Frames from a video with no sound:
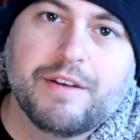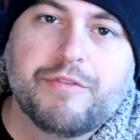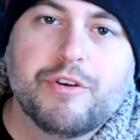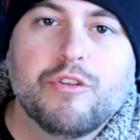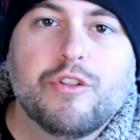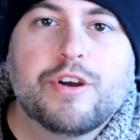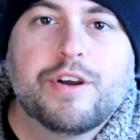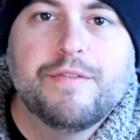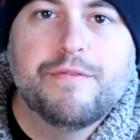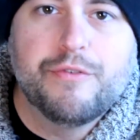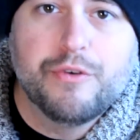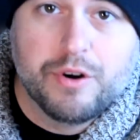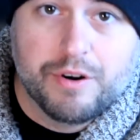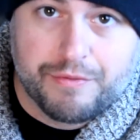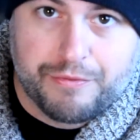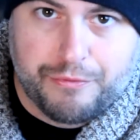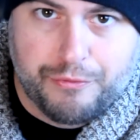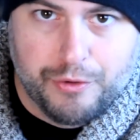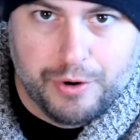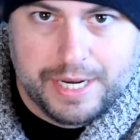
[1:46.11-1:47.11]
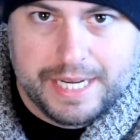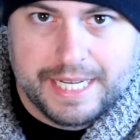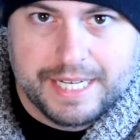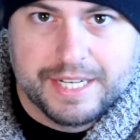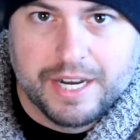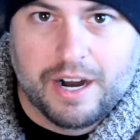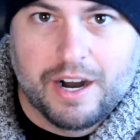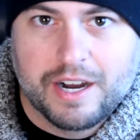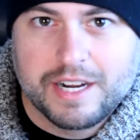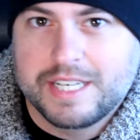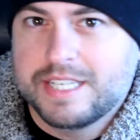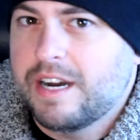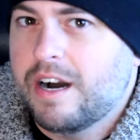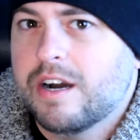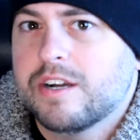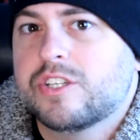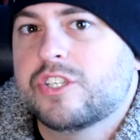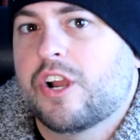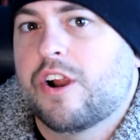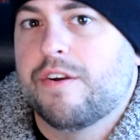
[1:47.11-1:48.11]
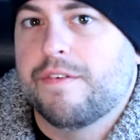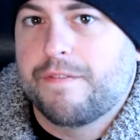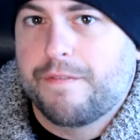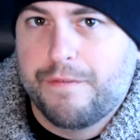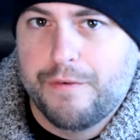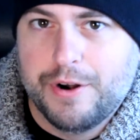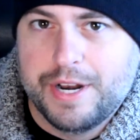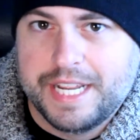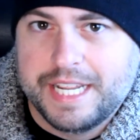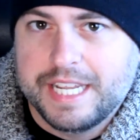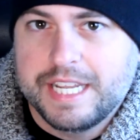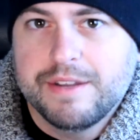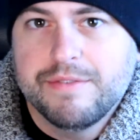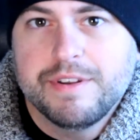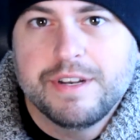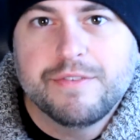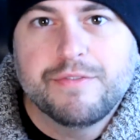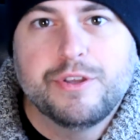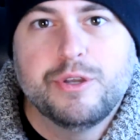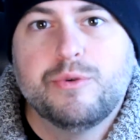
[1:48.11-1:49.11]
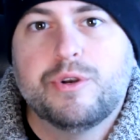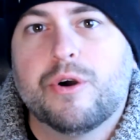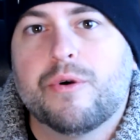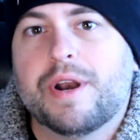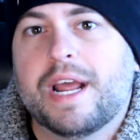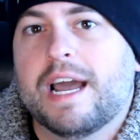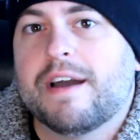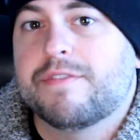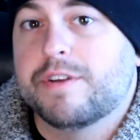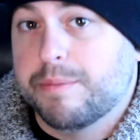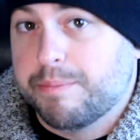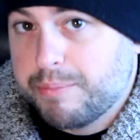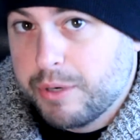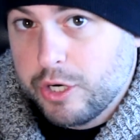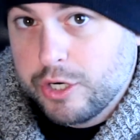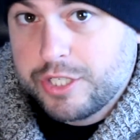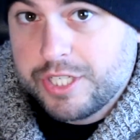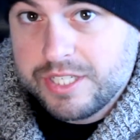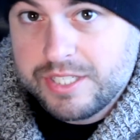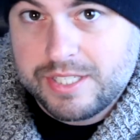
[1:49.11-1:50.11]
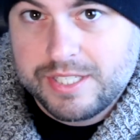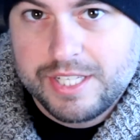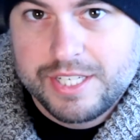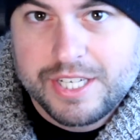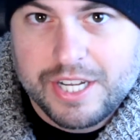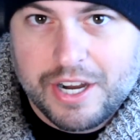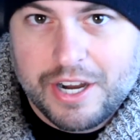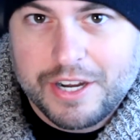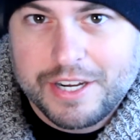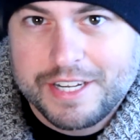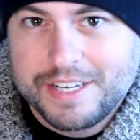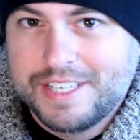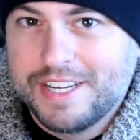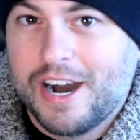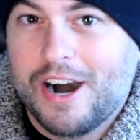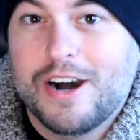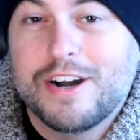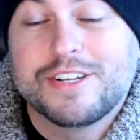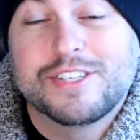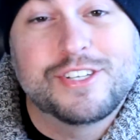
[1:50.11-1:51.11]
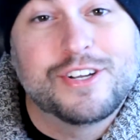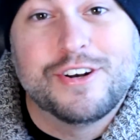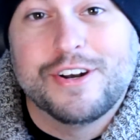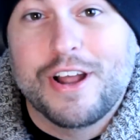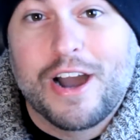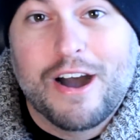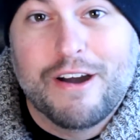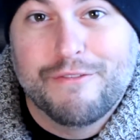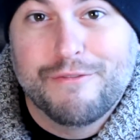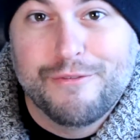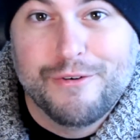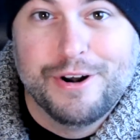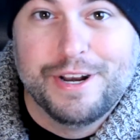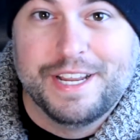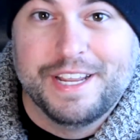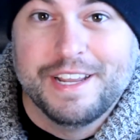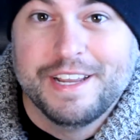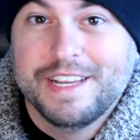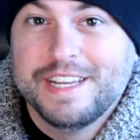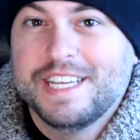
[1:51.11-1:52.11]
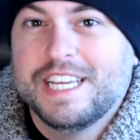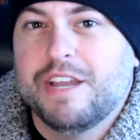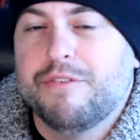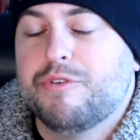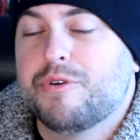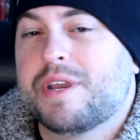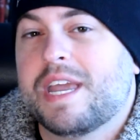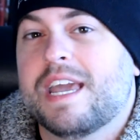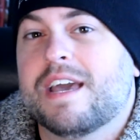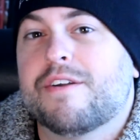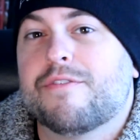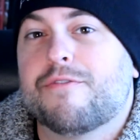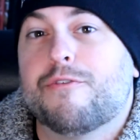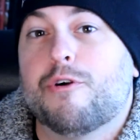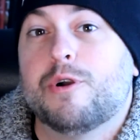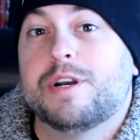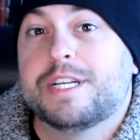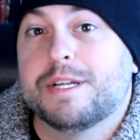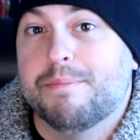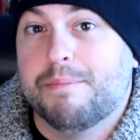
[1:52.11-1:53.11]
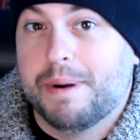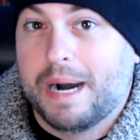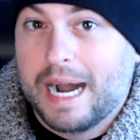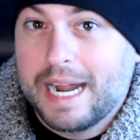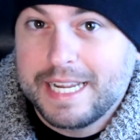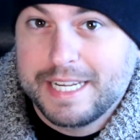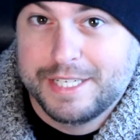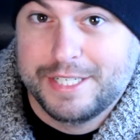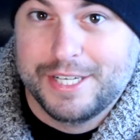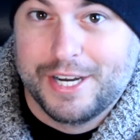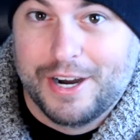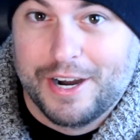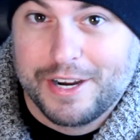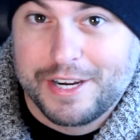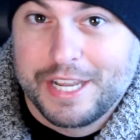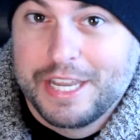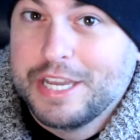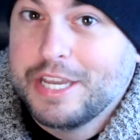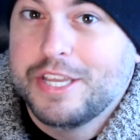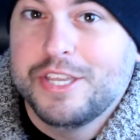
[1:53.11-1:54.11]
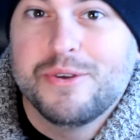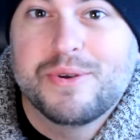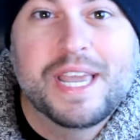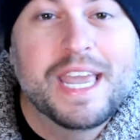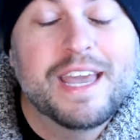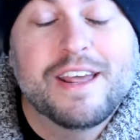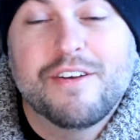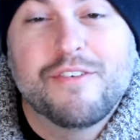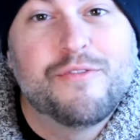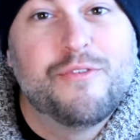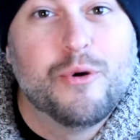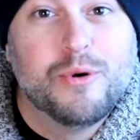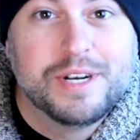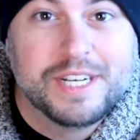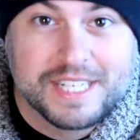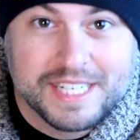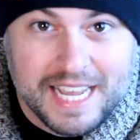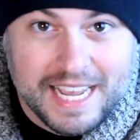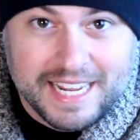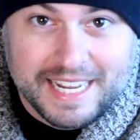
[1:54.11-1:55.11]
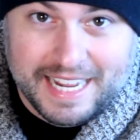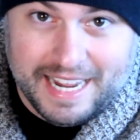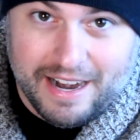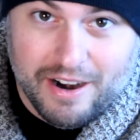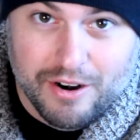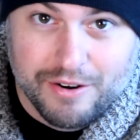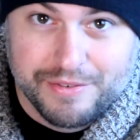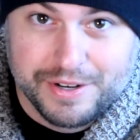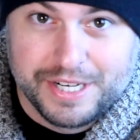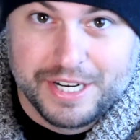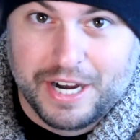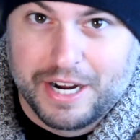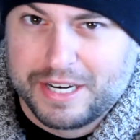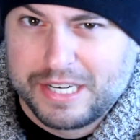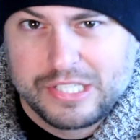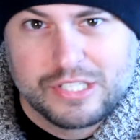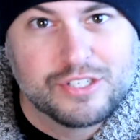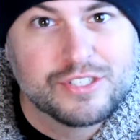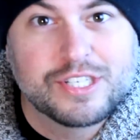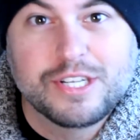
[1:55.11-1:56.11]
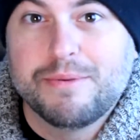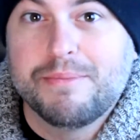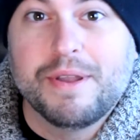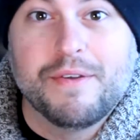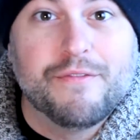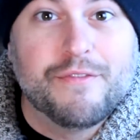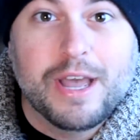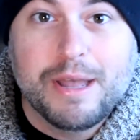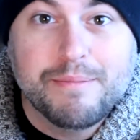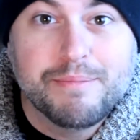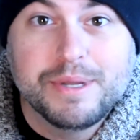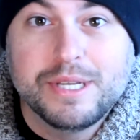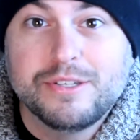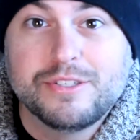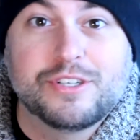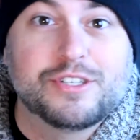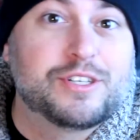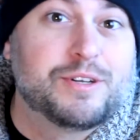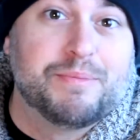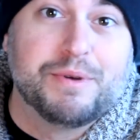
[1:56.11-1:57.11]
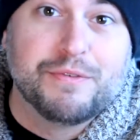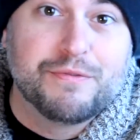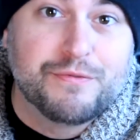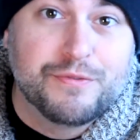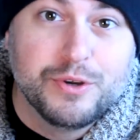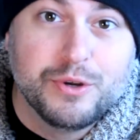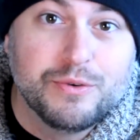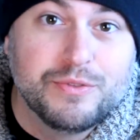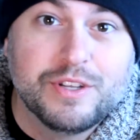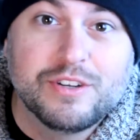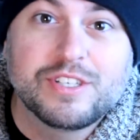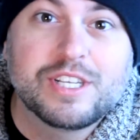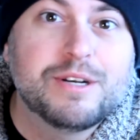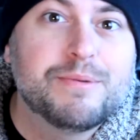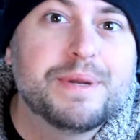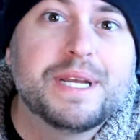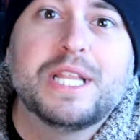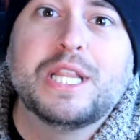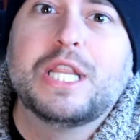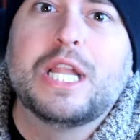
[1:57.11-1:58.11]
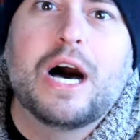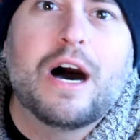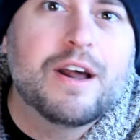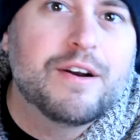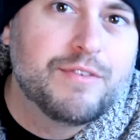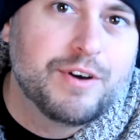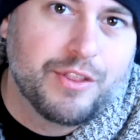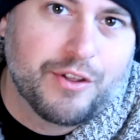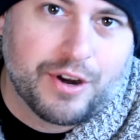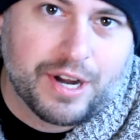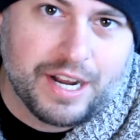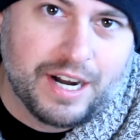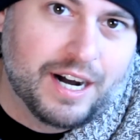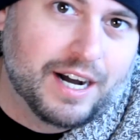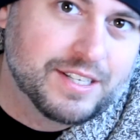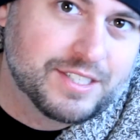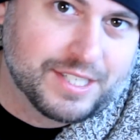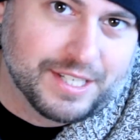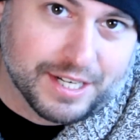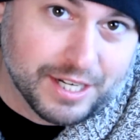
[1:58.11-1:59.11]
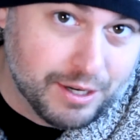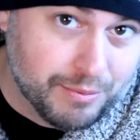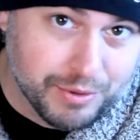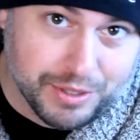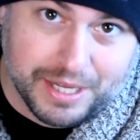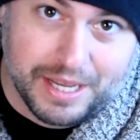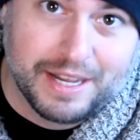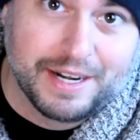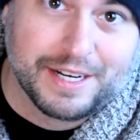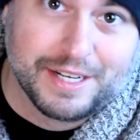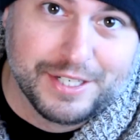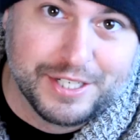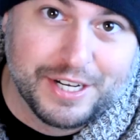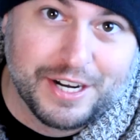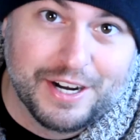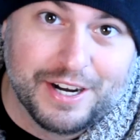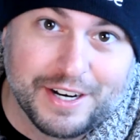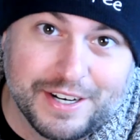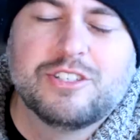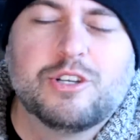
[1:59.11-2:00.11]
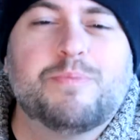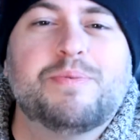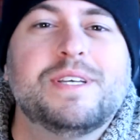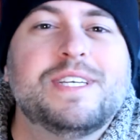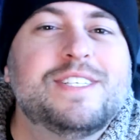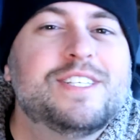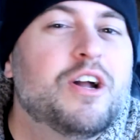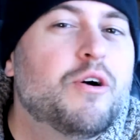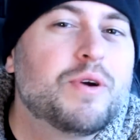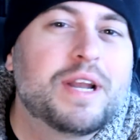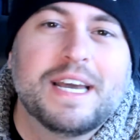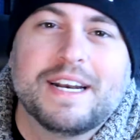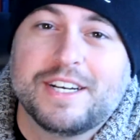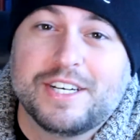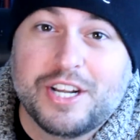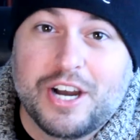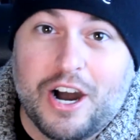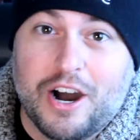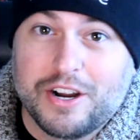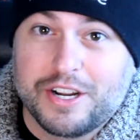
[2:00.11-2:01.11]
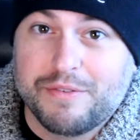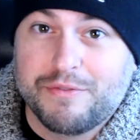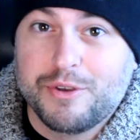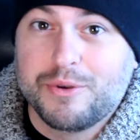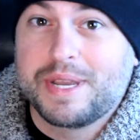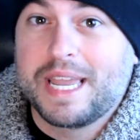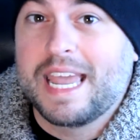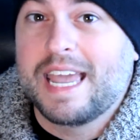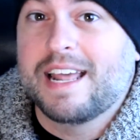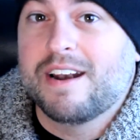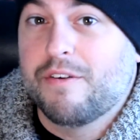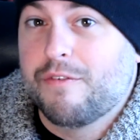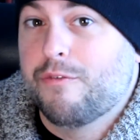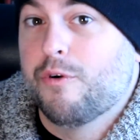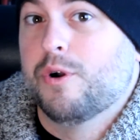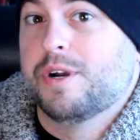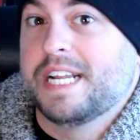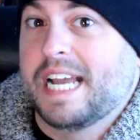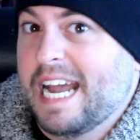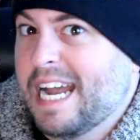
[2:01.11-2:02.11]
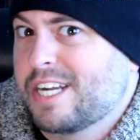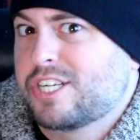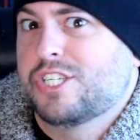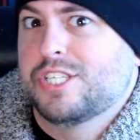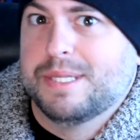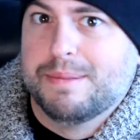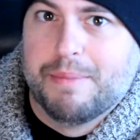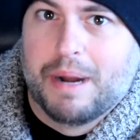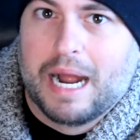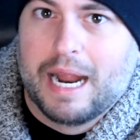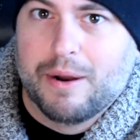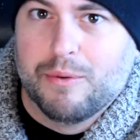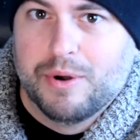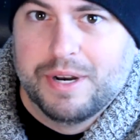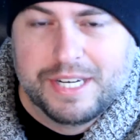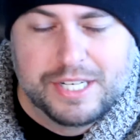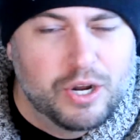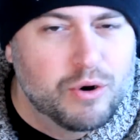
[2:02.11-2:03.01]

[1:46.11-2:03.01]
If you're looking for a free dog, dogs aren't free. Even if you don't have to purchase the dog, dogs are not free. If you can't afford to buy a dog, you can't afford to take care of a dog, because there's going to be vet bills, there's going to be food, there's going to be a lot of other costs that come with getting a dog. So please don't get a dog if you can't afford to actually buy one.